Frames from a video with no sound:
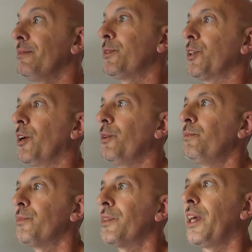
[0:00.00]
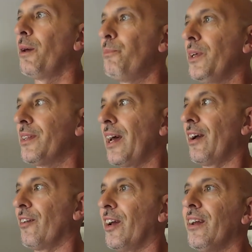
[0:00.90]
so can't beat
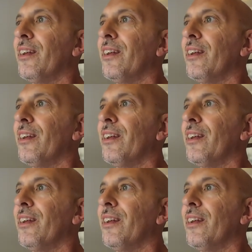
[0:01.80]
that, right?